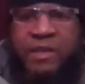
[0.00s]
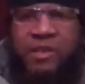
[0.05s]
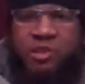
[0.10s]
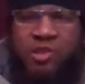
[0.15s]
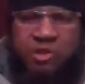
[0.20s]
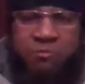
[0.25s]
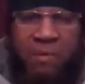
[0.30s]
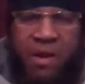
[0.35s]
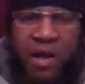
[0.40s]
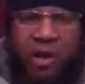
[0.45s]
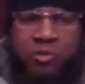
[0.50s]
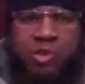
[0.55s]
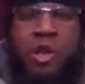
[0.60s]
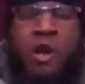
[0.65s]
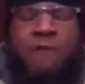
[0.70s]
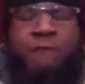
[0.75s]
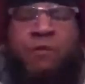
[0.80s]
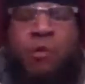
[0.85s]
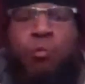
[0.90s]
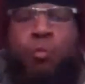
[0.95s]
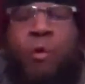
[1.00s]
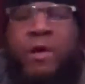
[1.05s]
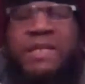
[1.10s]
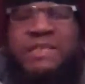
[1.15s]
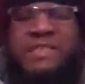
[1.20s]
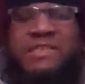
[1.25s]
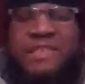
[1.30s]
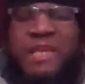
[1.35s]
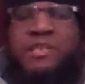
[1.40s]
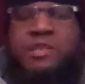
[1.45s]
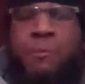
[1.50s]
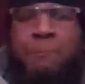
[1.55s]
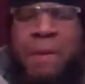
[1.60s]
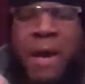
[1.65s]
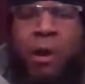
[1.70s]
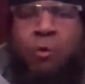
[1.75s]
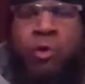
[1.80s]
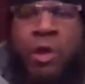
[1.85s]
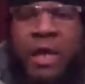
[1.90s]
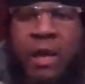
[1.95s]
he smiles. For what it says
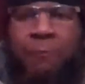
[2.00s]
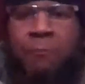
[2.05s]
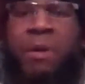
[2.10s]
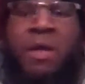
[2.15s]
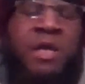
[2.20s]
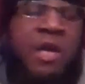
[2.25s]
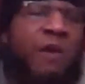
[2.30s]
about him.